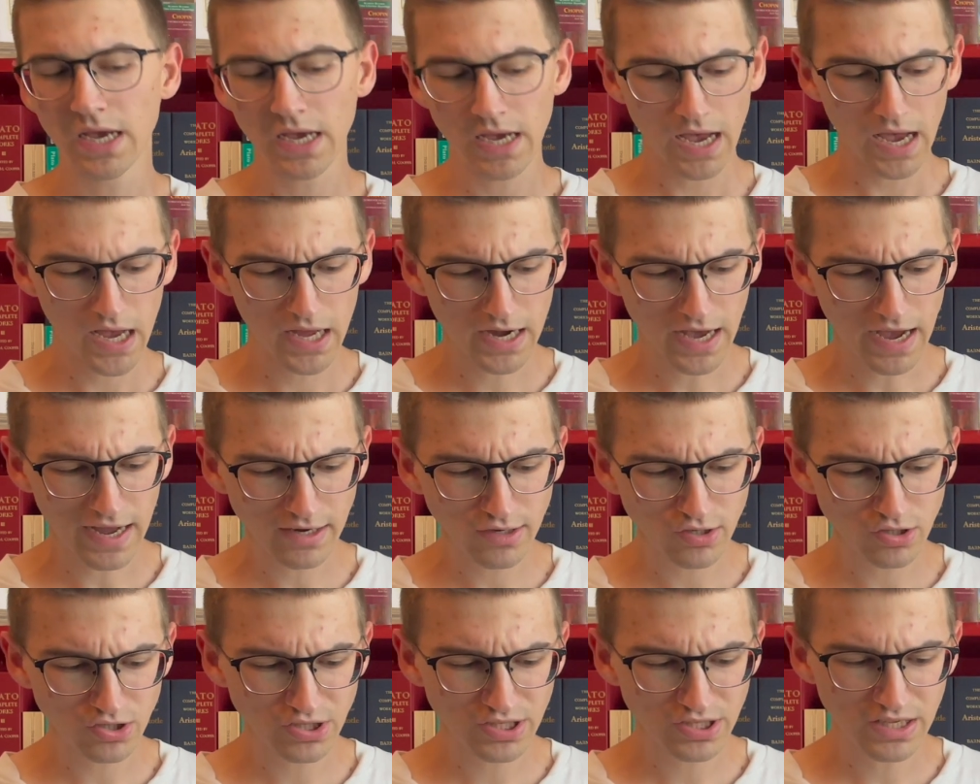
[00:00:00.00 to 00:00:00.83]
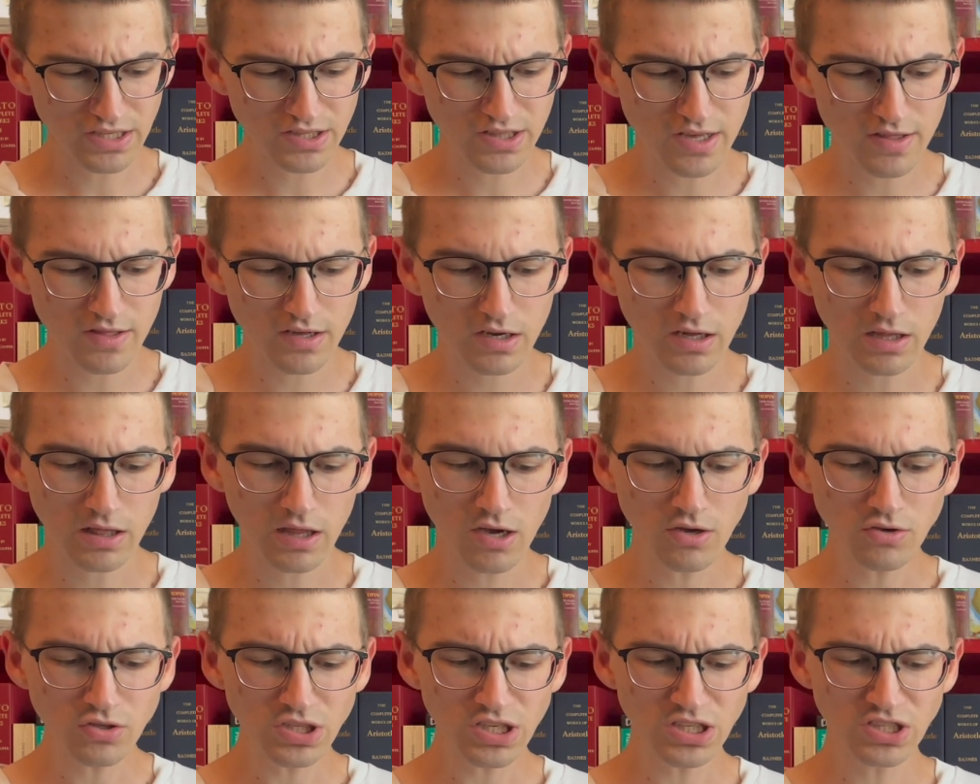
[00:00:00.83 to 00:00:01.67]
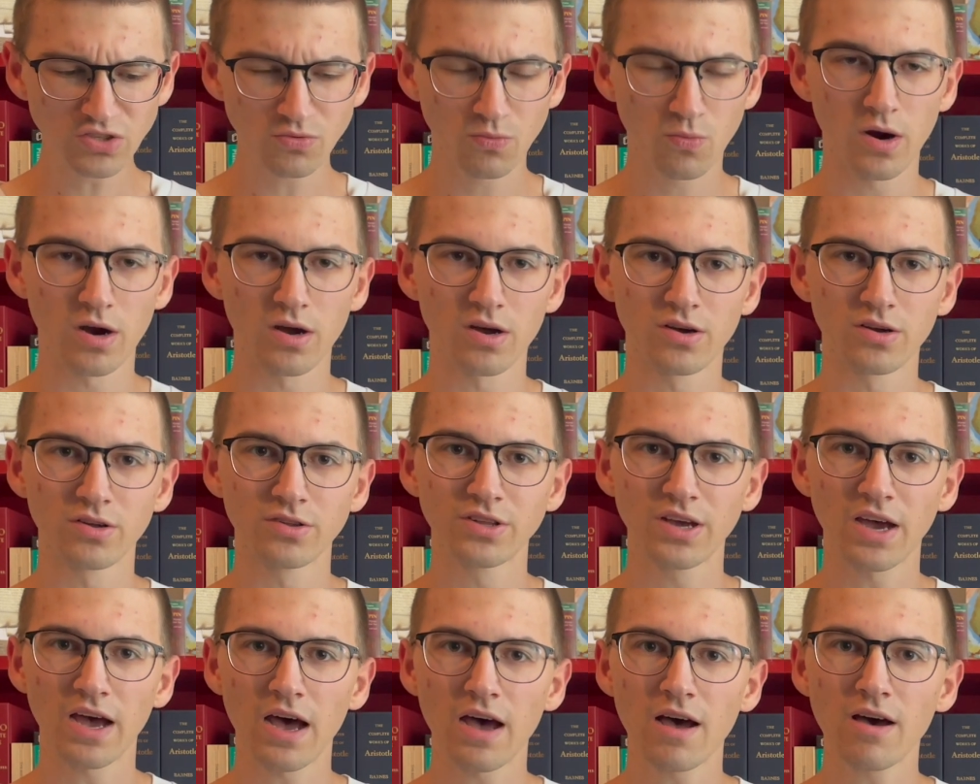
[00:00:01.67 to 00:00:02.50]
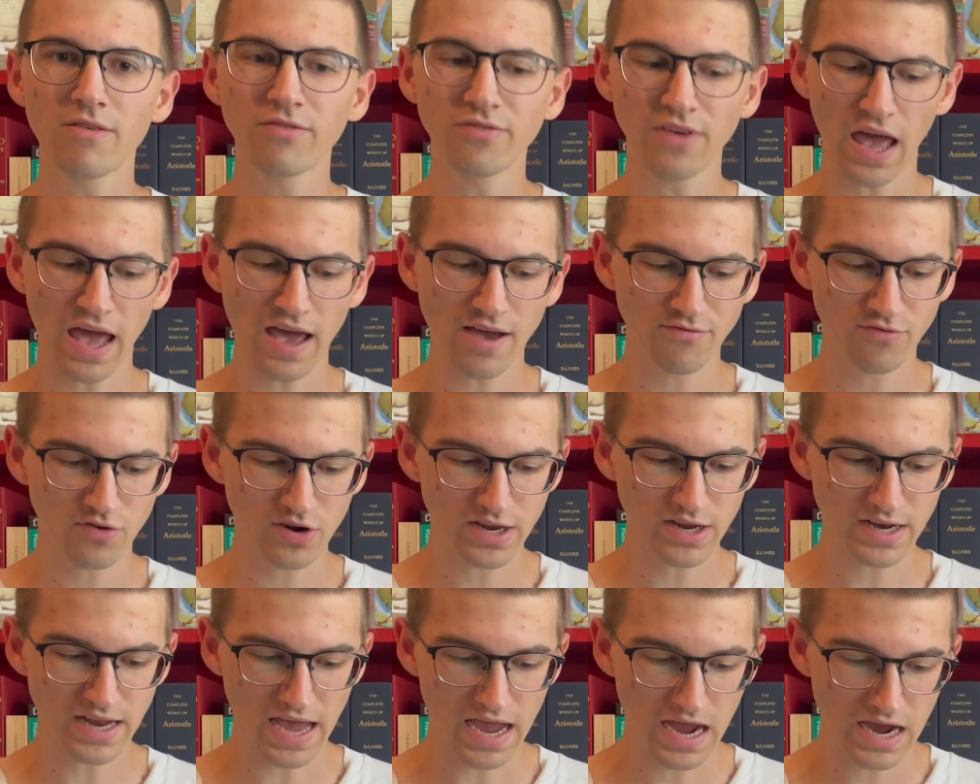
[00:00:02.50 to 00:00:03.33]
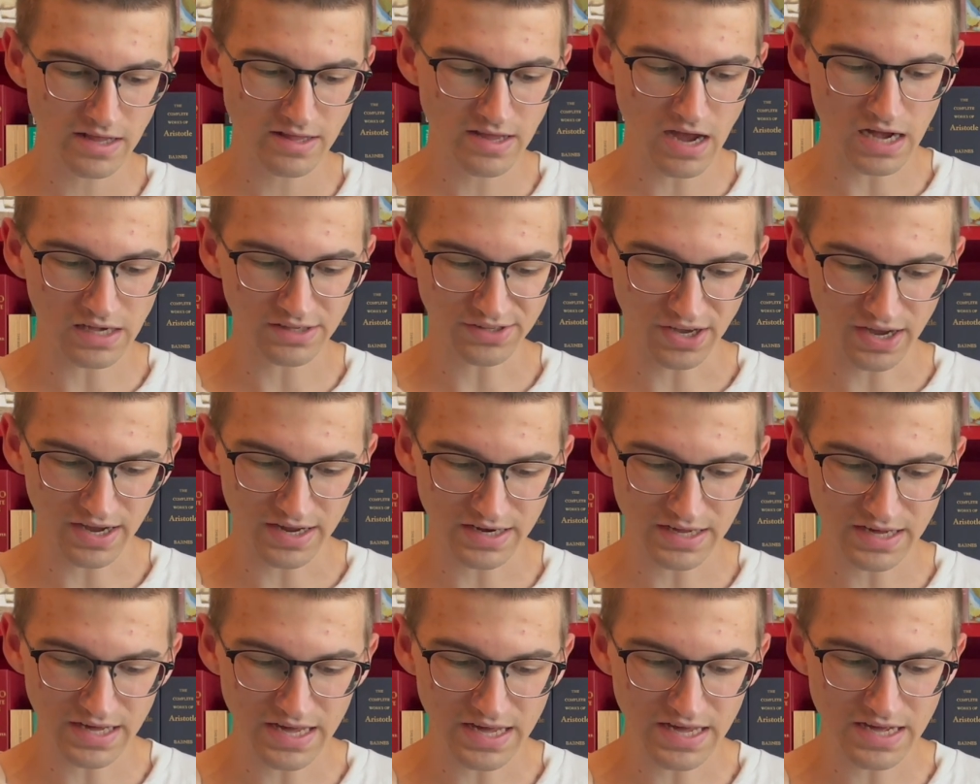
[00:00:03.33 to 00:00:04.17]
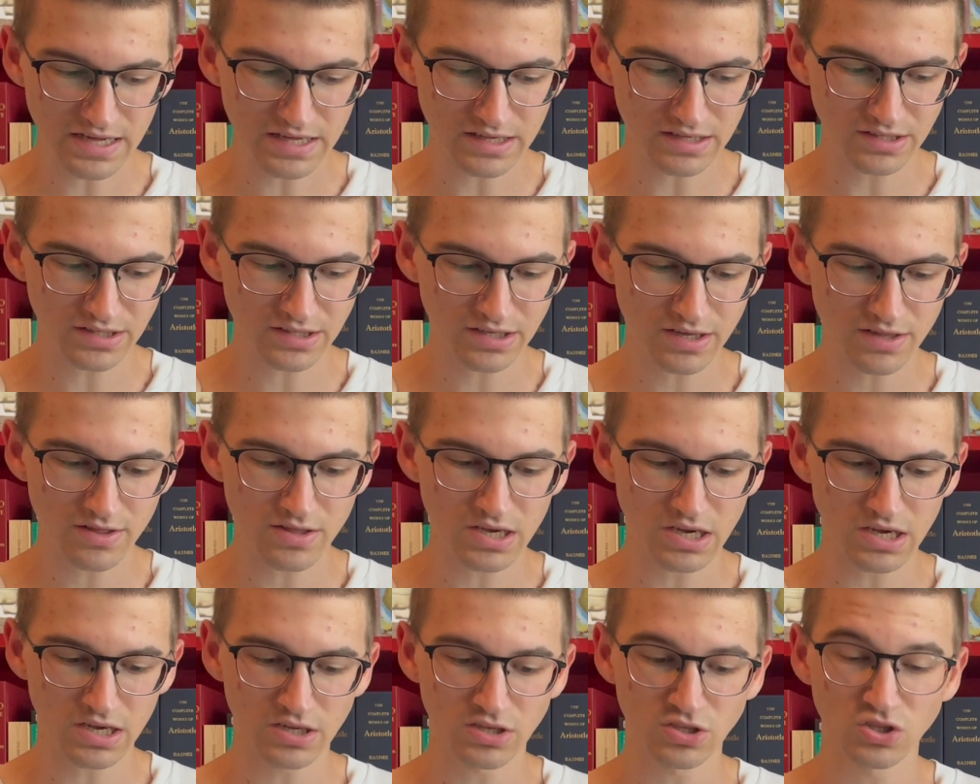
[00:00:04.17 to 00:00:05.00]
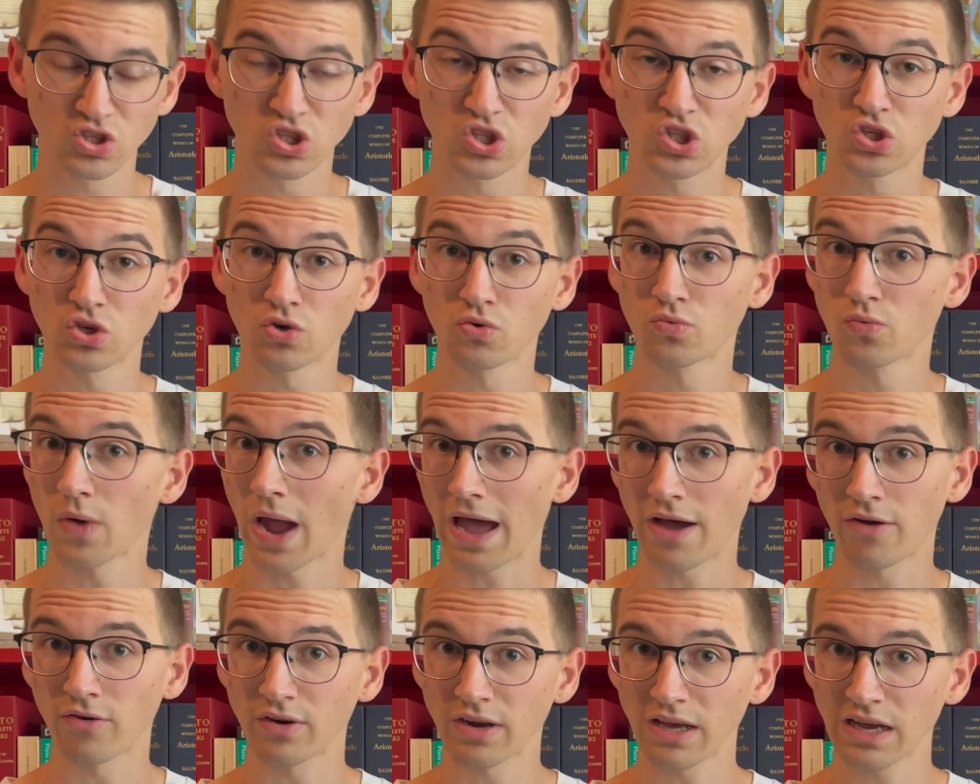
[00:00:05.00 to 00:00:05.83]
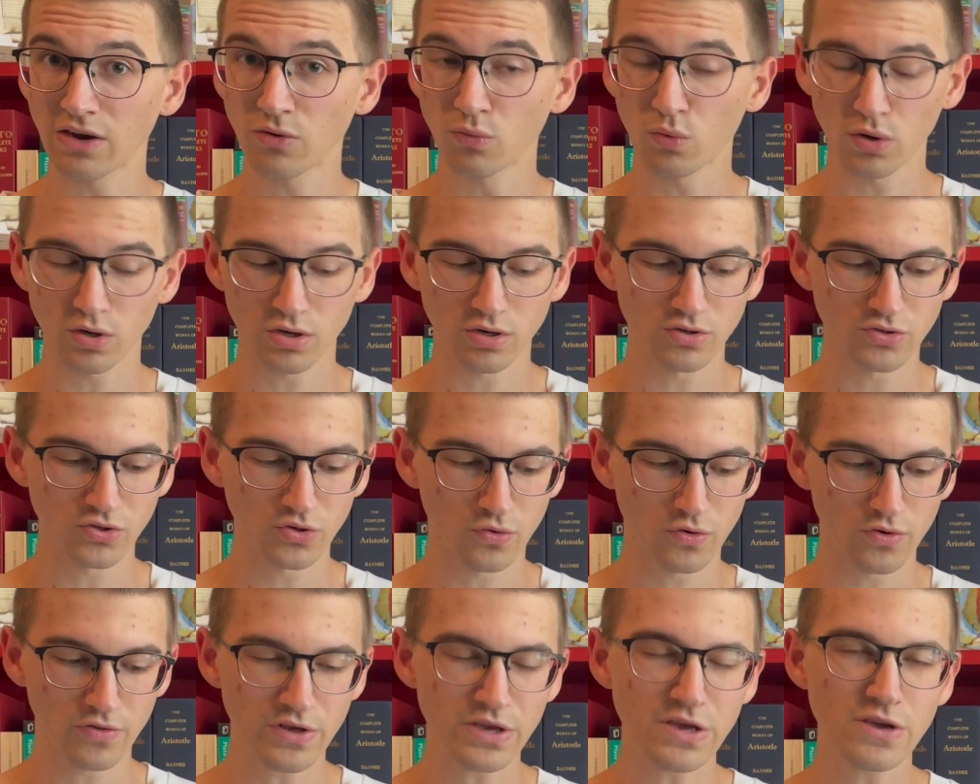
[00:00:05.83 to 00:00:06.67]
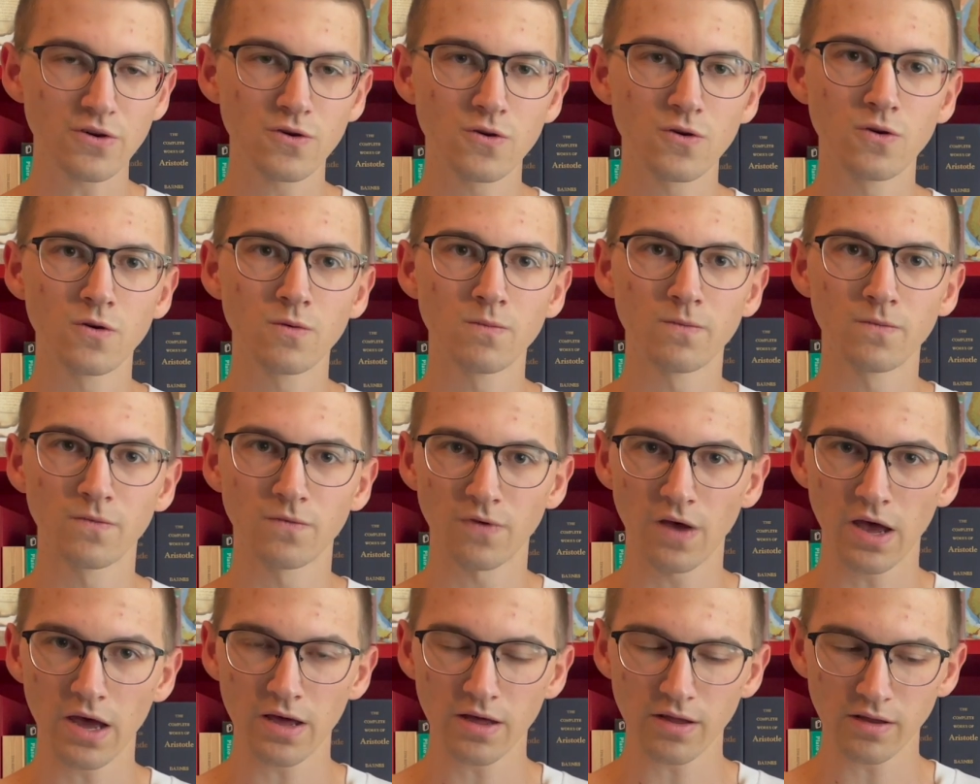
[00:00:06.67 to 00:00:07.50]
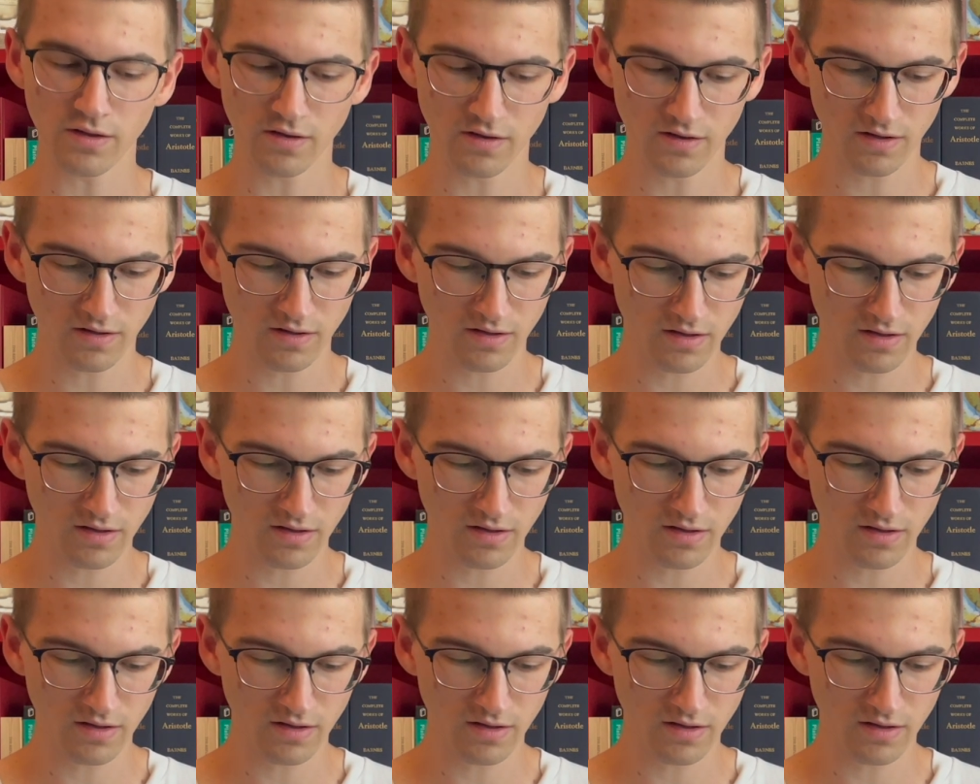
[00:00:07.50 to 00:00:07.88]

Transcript: And Heidegger says that the closest world of everyday Dasein is the surrounding world, or the Umwelt.